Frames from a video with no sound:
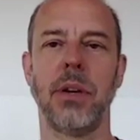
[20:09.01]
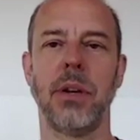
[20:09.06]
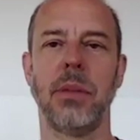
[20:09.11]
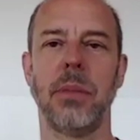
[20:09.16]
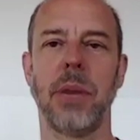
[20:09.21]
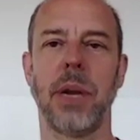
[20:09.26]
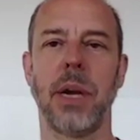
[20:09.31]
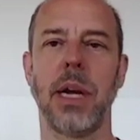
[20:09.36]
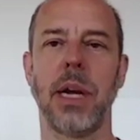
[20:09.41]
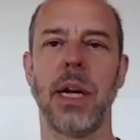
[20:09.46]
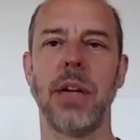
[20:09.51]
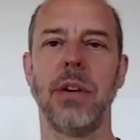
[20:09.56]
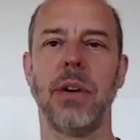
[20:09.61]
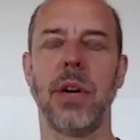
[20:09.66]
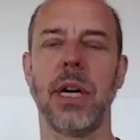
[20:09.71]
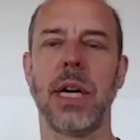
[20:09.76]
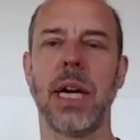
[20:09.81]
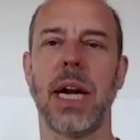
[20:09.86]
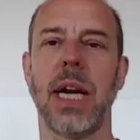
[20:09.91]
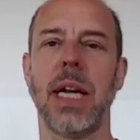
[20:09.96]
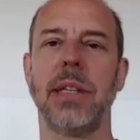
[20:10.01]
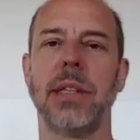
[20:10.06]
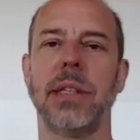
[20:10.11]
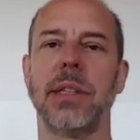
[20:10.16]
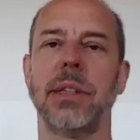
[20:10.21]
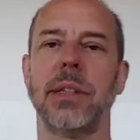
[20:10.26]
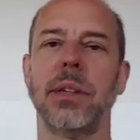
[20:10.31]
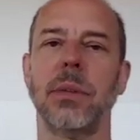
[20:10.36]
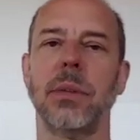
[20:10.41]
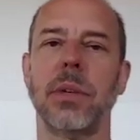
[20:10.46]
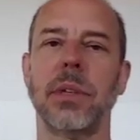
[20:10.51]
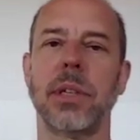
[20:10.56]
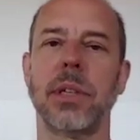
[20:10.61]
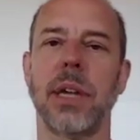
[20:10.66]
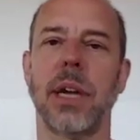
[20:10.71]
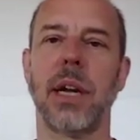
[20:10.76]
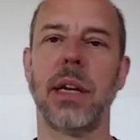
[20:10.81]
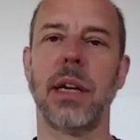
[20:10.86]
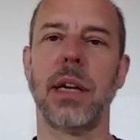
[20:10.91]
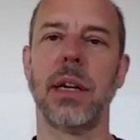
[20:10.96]
or mind or Geist was
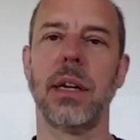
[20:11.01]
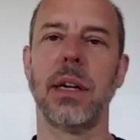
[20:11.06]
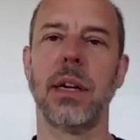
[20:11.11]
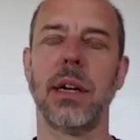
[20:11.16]
not